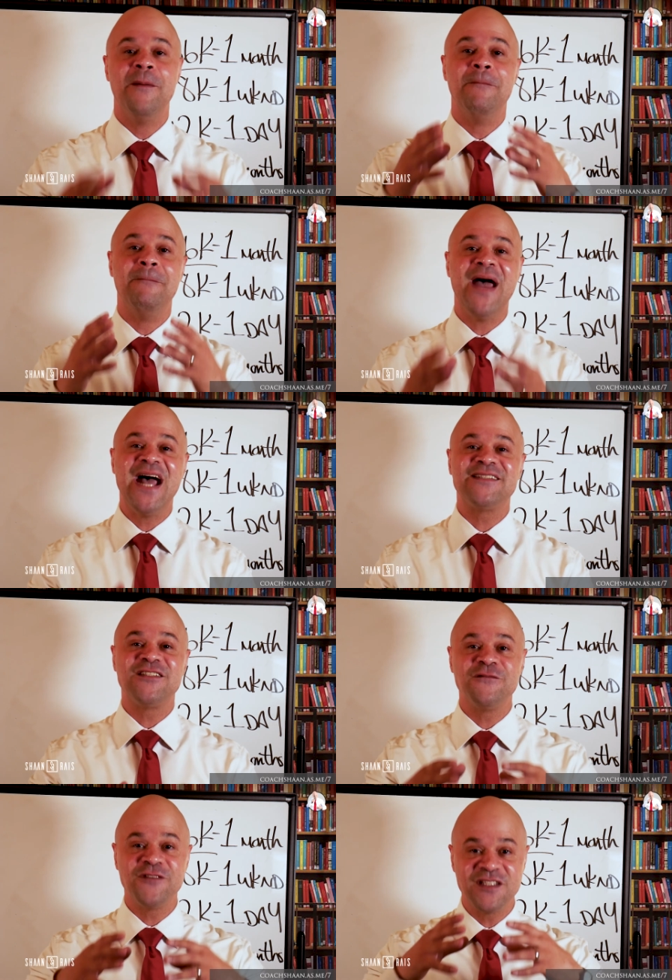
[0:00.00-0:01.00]

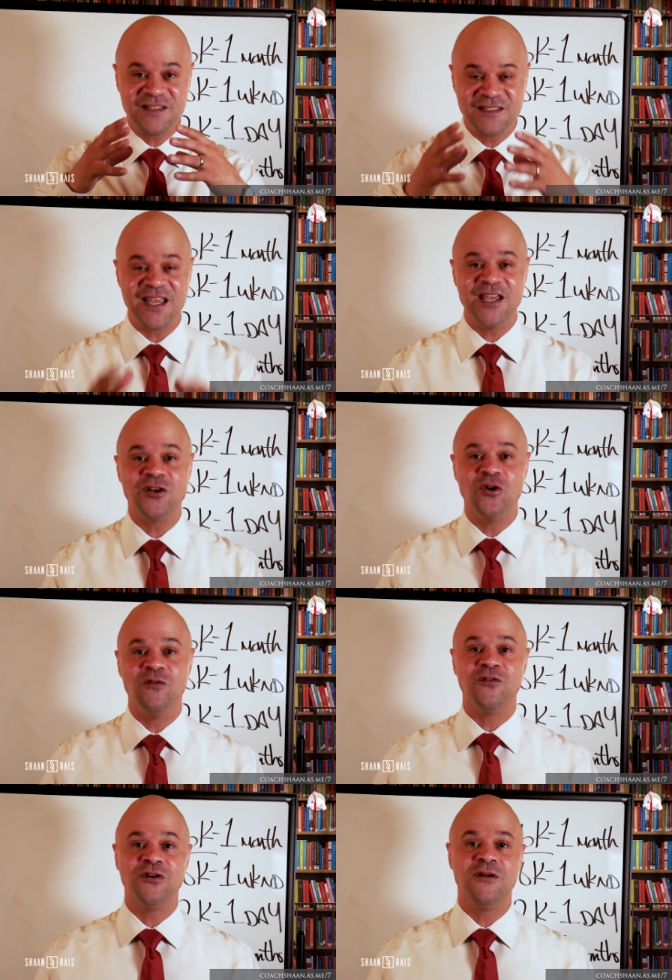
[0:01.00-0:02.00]
Massive
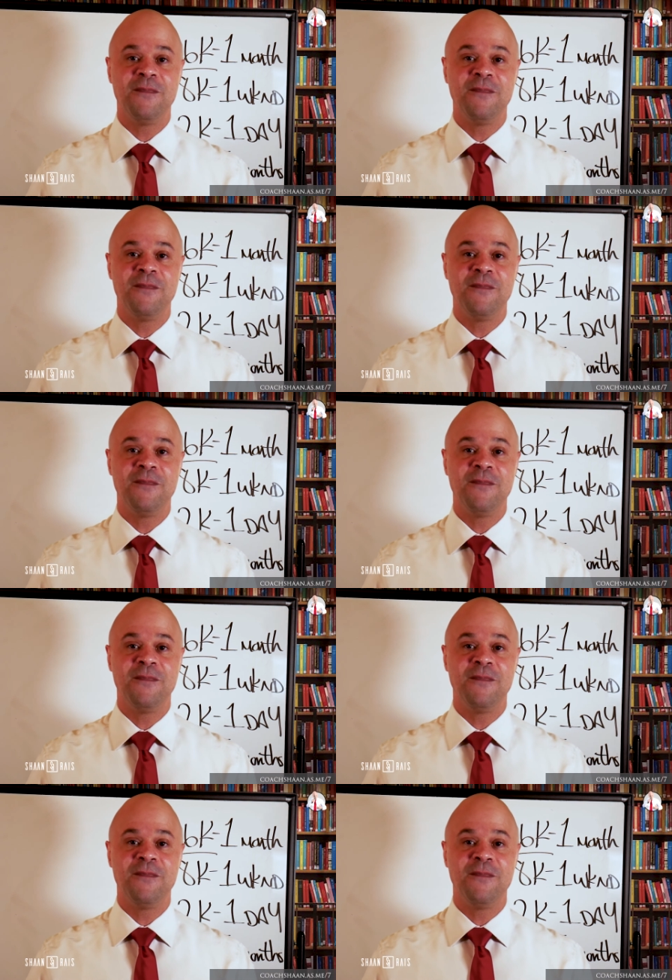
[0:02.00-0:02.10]
takeover.